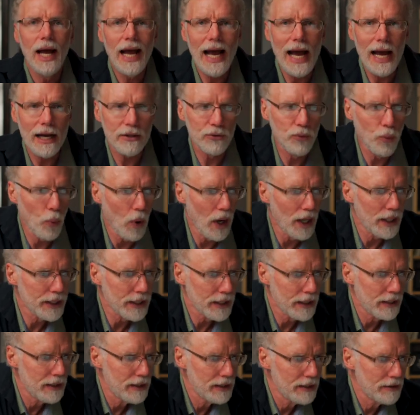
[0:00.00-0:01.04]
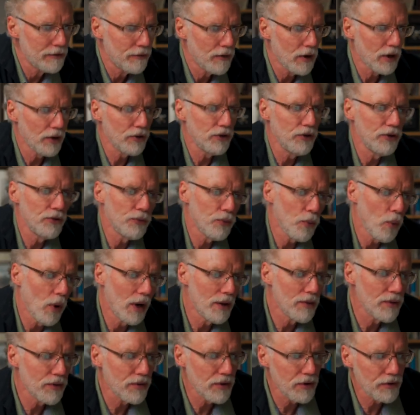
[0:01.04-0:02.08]
Act 1, verses
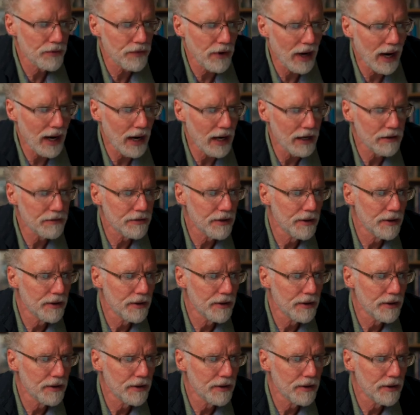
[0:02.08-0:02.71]
1 through 5.